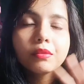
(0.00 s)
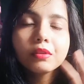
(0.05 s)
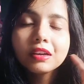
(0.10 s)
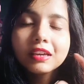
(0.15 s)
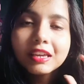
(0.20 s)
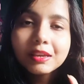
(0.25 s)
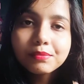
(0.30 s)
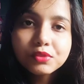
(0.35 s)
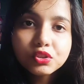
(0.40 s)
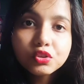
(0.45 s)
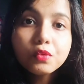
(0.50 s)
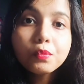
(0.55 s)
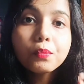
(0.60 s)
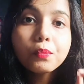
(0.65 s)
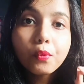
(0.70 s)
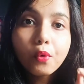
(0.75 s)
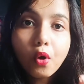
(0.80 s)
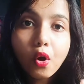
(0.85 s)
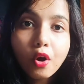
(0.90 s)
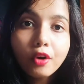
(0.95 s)
Gives you
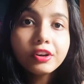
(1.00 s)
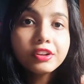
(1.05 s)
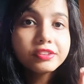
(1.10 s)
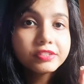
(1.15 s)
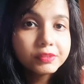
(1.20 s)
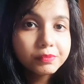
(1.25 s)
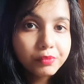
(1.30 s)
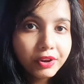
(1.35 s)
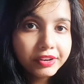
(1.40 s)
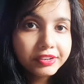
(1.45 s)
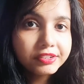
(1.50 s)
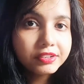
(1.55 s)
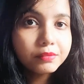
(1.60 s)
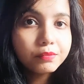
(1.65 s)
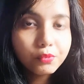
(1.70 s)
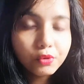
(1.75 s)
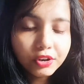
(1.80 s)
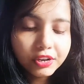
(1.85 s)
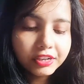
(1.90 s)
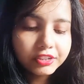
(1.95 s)
broad
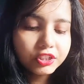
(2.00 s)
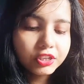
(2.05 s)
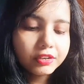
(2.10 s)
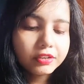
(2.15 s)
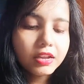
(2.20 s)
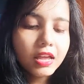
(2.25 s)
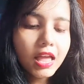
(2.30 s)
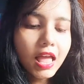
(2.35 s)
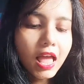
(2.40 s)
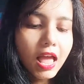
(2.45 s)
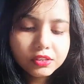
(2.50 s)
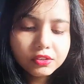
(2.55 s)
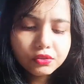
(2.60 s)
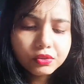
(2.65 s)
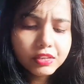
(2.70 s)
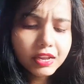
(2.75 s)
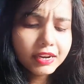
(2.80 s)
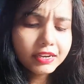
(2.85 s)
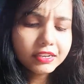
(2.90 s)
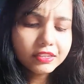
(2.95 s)
spectrum protection. So
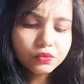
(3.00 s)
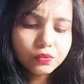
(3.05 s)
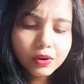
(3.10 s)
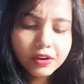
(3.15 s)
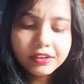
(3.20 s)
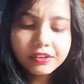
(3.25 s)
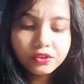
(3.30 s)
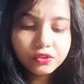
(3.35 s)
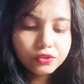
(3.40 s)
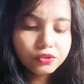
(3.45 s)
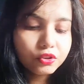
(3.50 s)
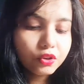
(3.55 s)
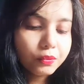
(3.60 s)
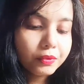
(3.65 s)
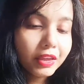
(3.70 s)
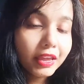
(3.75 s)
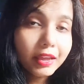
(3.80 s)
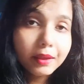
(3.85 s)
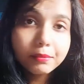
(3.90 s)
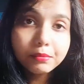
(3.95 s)
that is what Tunnels of
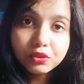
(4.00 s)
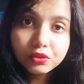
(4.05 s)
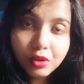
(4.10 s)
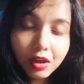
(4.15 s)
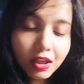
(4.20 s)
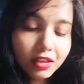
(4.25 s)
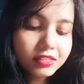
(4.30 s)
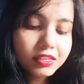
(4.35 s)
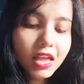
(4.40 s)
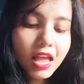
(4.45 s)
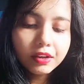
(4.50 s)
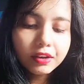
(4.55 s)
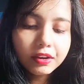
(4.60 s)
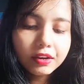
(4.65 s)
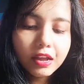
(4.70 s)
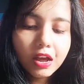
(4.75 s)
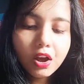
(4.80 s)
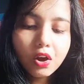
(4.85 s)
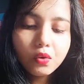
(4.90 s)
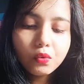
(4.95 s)
Aim does.
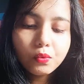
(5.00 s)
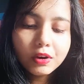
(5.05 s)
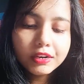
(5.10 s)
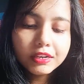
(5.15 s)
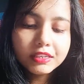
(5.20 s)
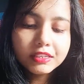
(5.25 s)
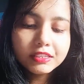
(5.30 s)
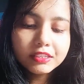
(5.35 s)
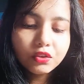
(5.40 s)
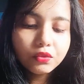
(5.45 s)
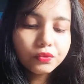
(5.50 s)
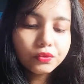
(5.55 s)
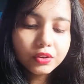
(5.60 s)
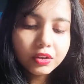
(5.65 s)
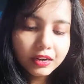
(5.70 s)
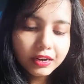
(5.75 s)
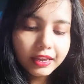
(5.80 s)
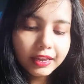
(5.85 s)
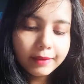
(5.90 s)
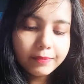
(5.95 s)
Now what is
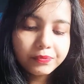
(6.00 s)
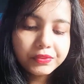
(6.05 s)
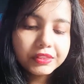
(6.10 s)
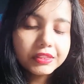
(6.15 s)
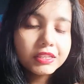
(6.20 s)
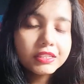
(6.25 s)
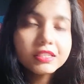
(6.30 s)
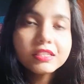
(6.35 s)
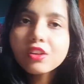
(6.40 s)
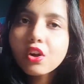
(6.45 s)
Uvinal A? This is